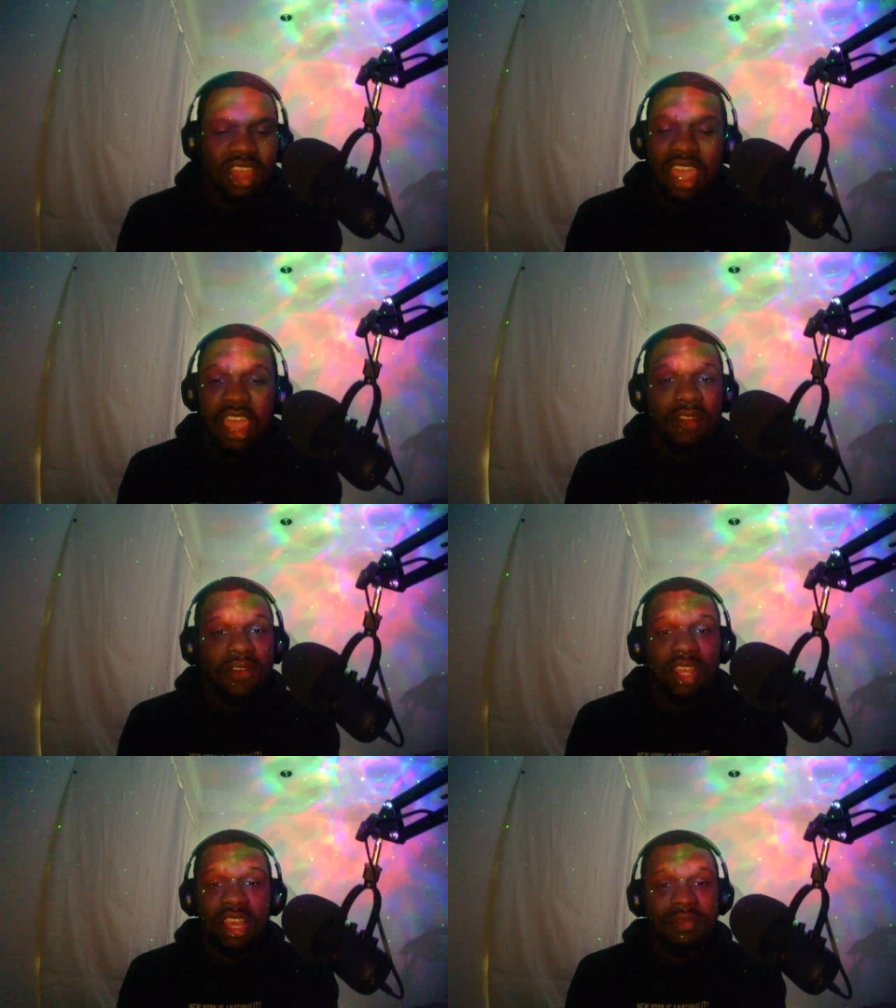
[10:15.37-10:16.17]
and
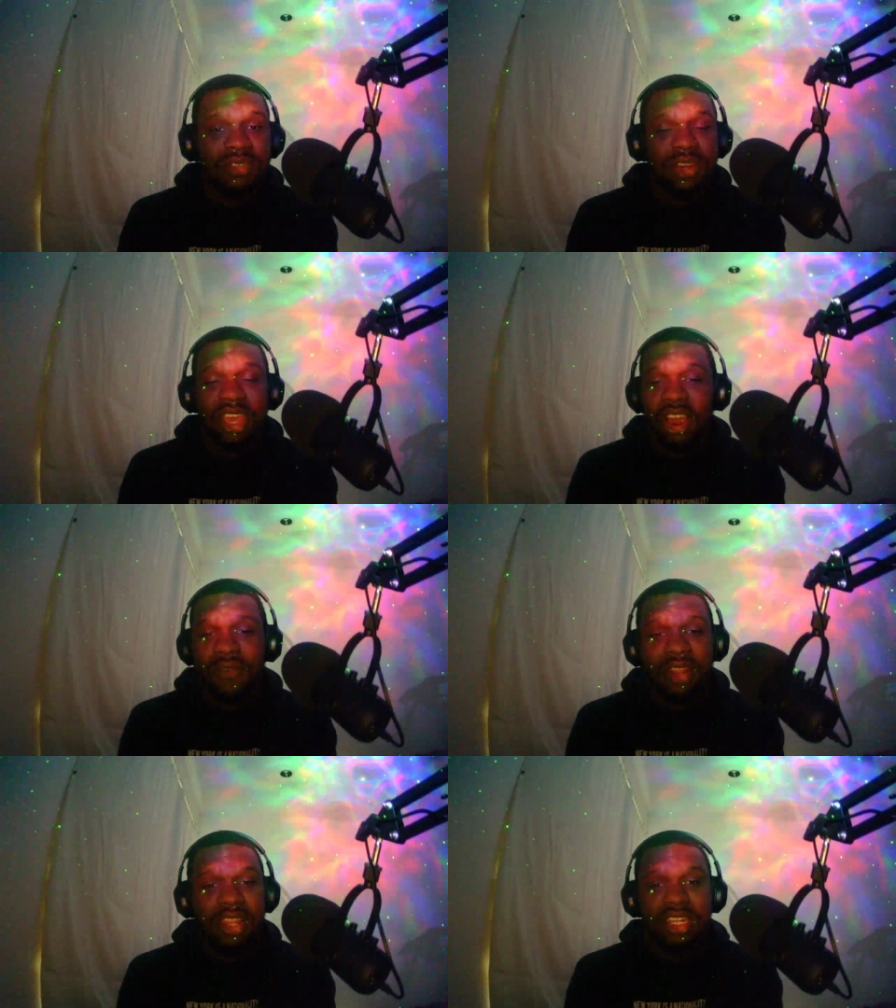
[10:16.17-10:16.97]
when it comes to it,
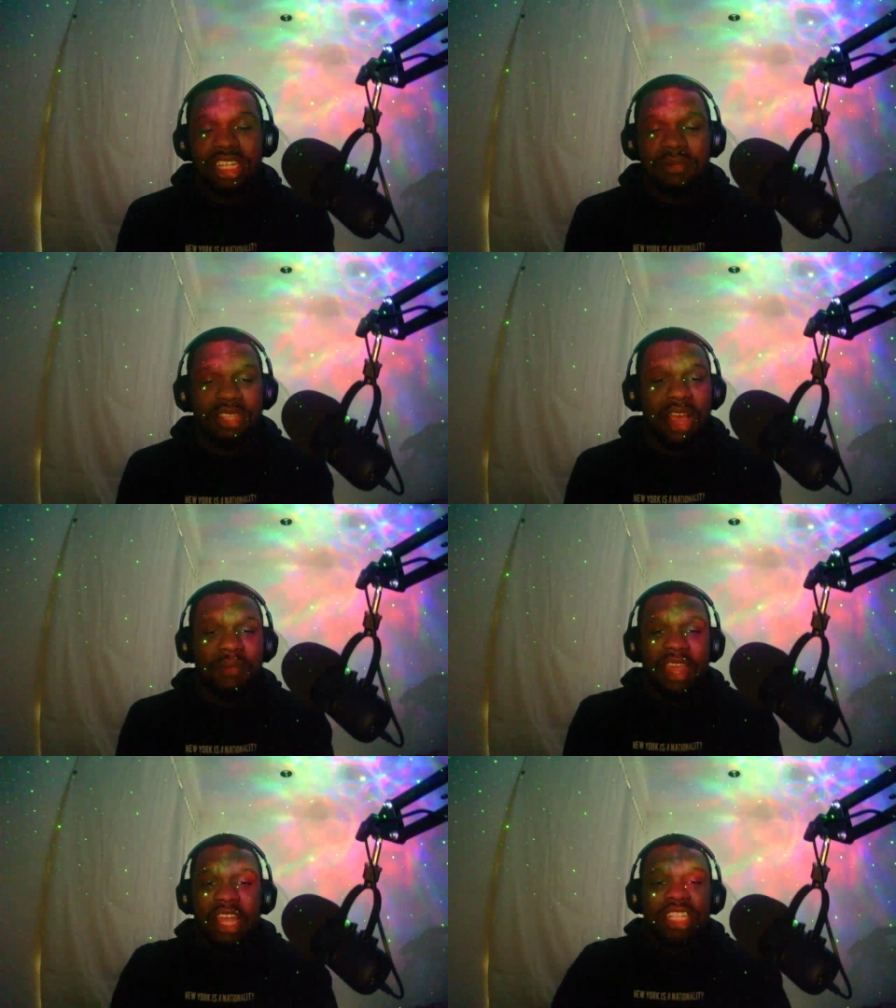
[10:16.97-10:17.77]
are really legit
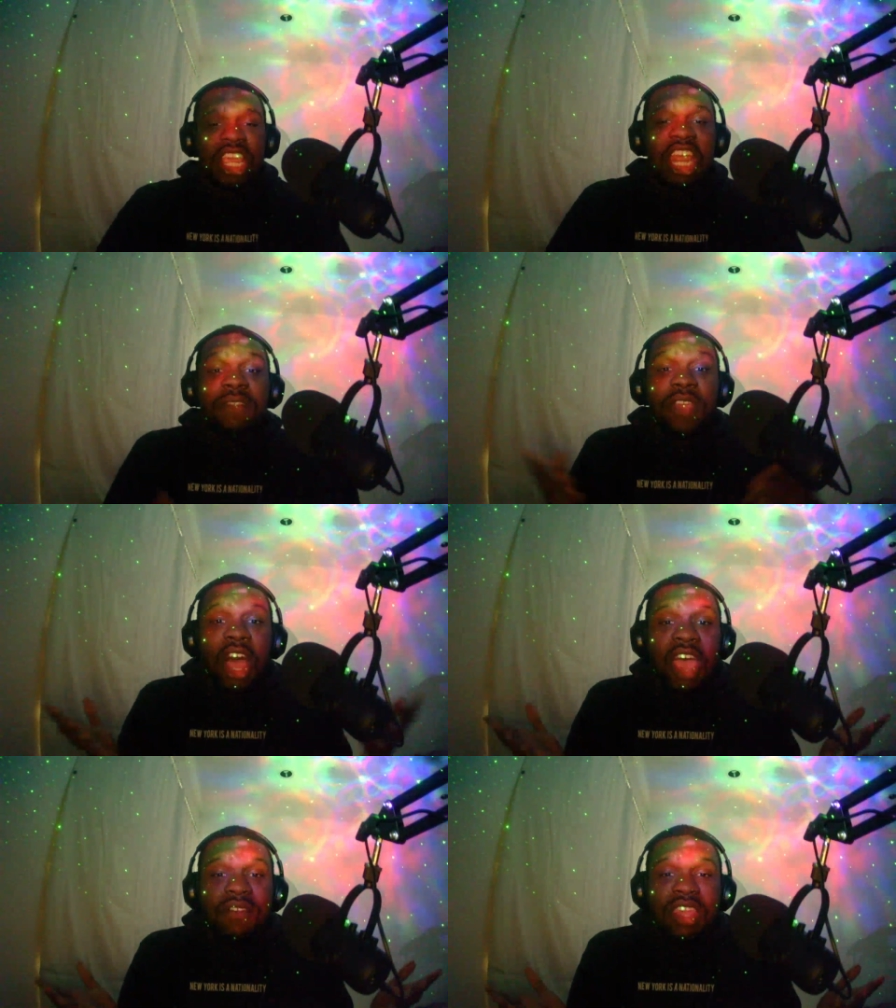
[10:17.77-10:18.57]
top notch. And if
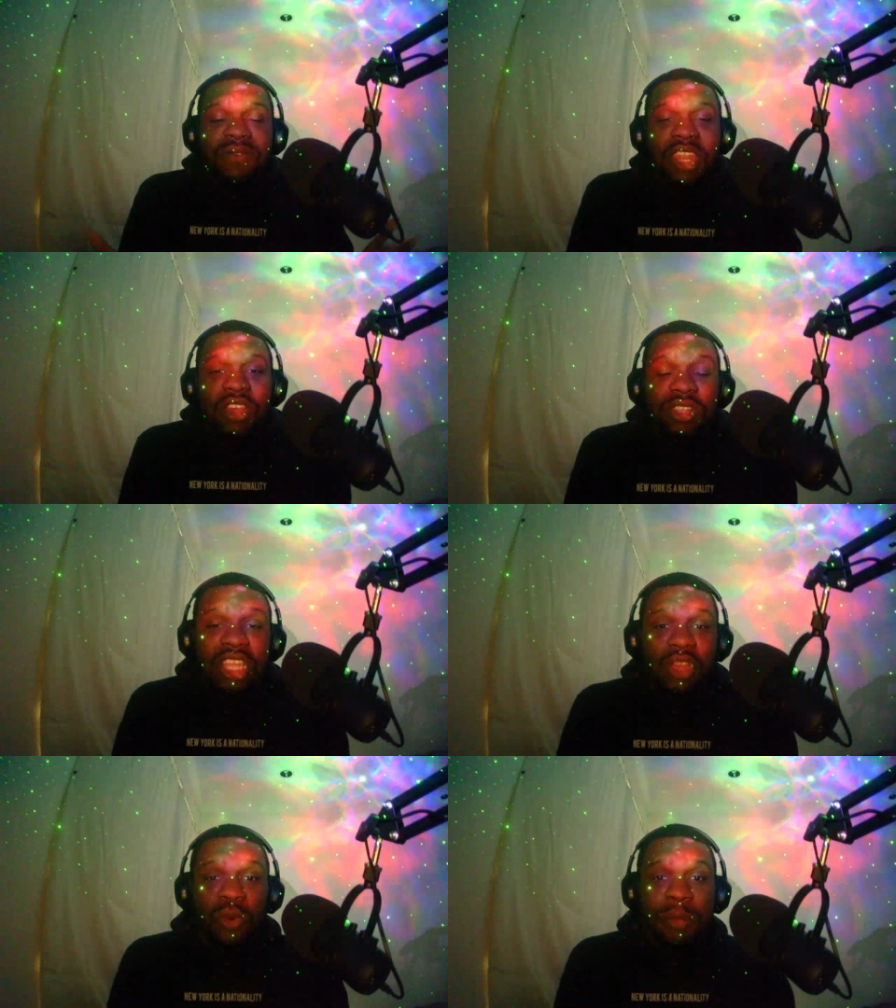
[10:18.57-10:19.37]
y'all have any
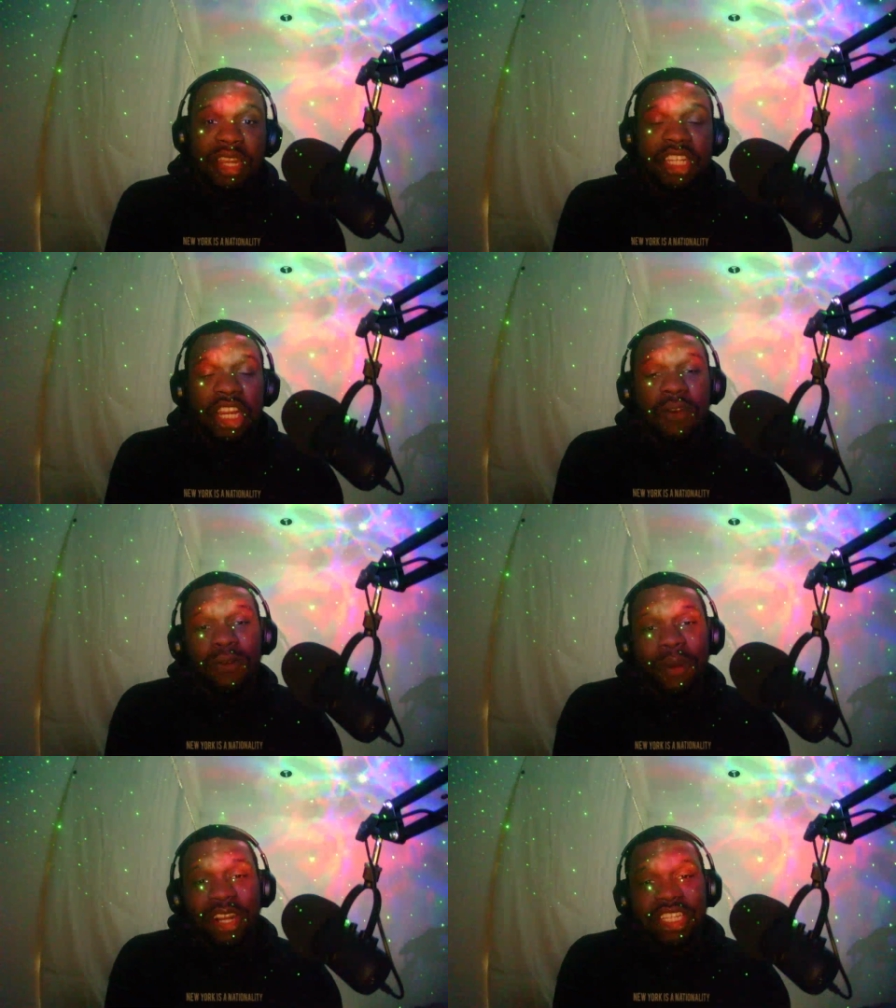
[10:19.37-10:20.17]
videos that you want me to check out
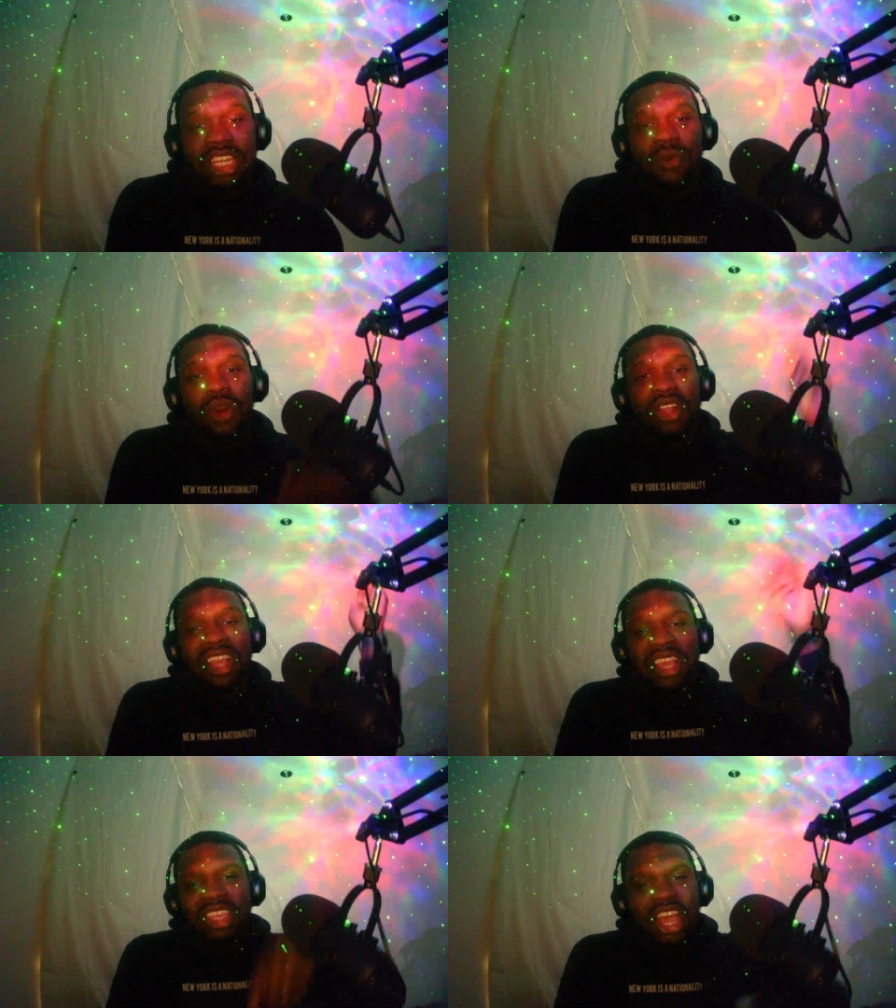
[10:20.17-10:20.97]
from RDC
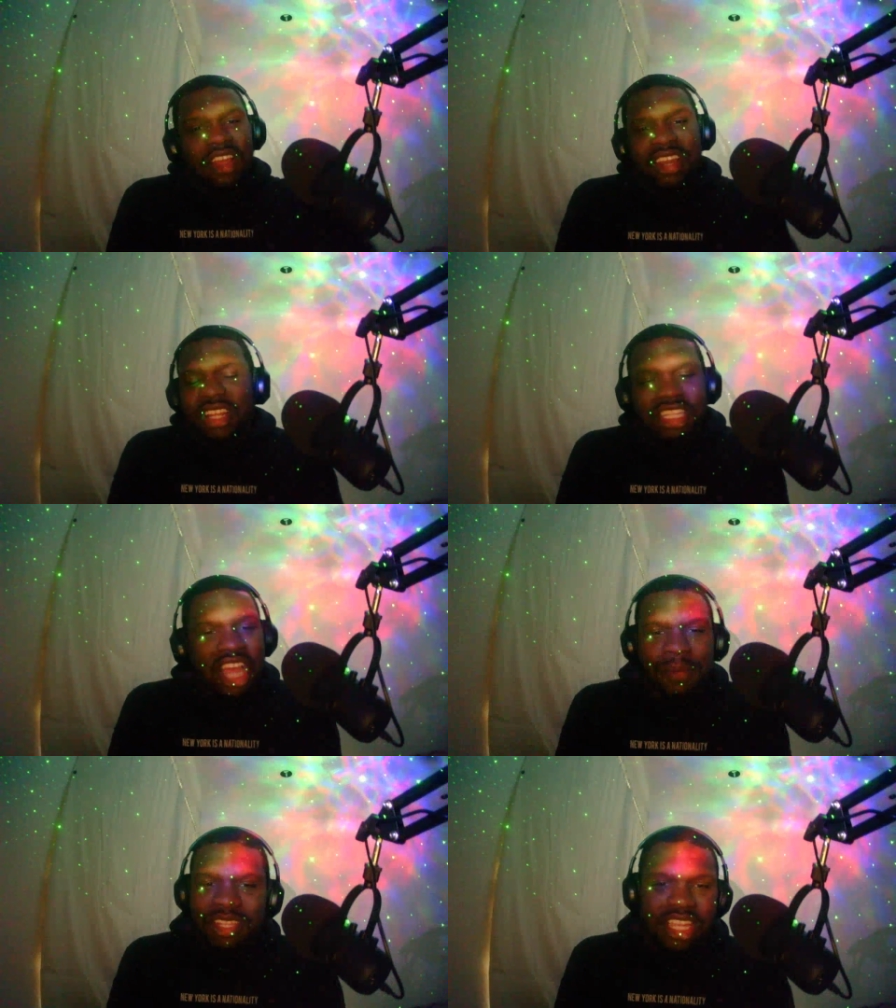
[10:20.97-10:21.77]
World, yep, there's a
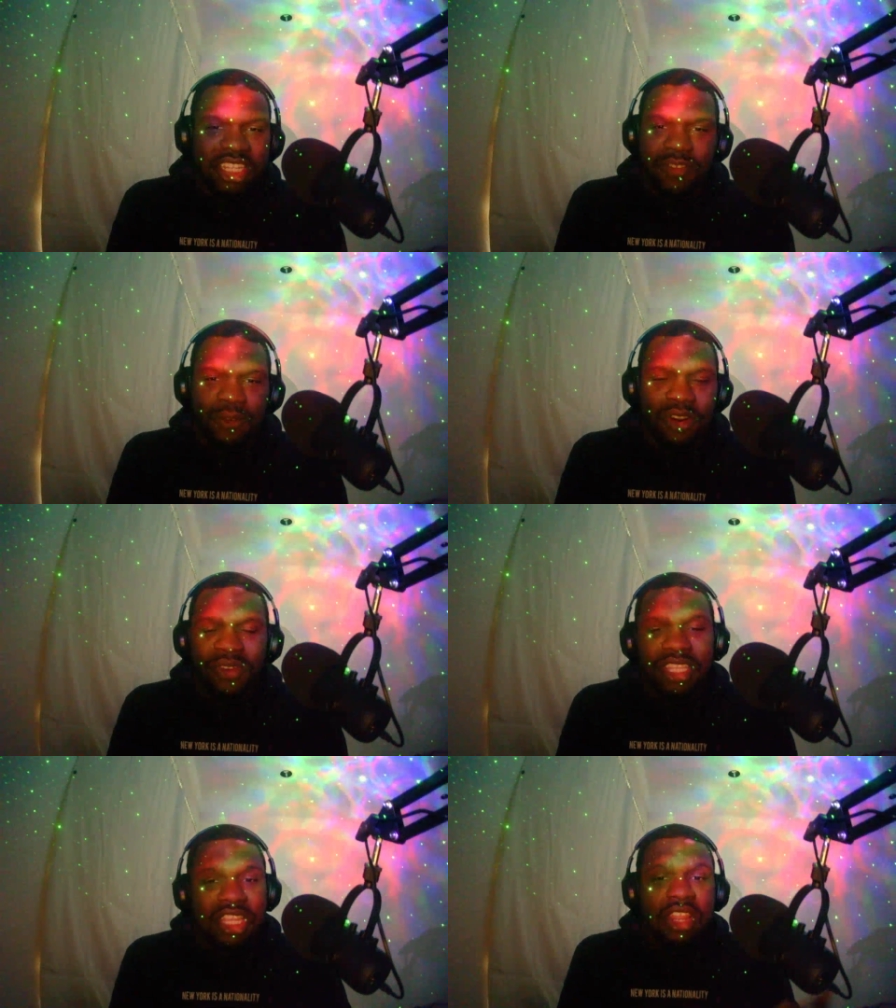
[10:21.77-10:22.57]
comment section for a
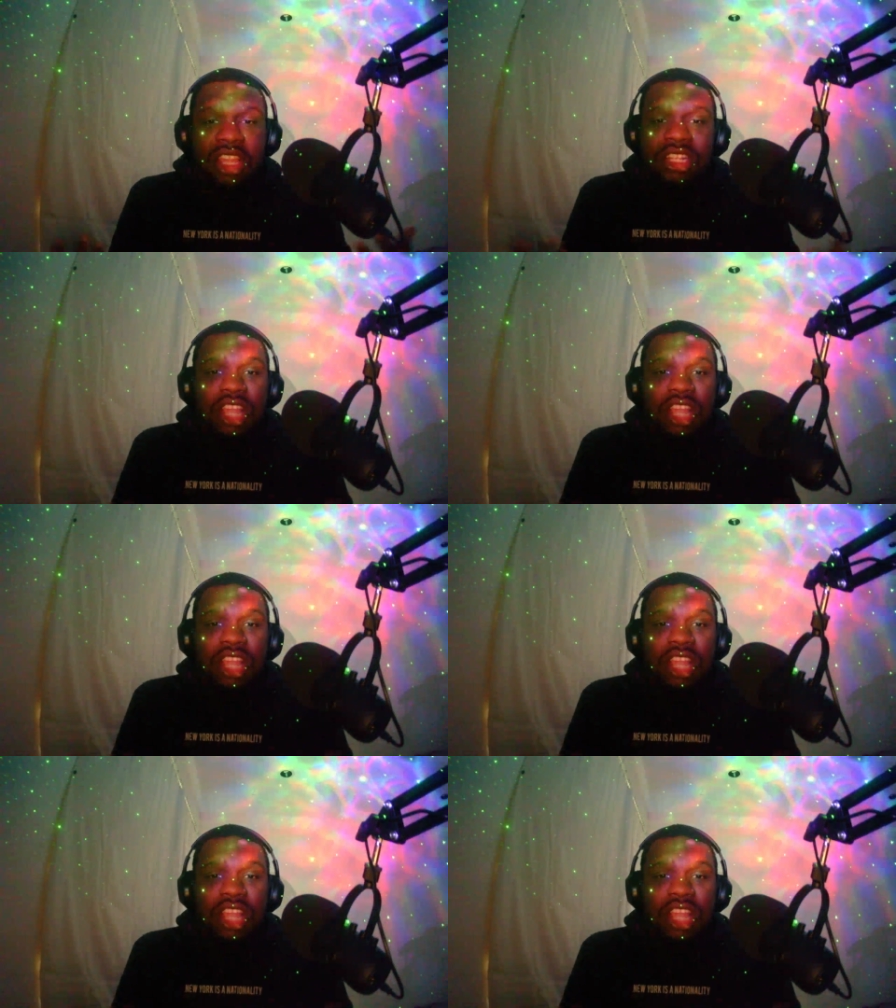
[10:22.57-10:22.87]
reason.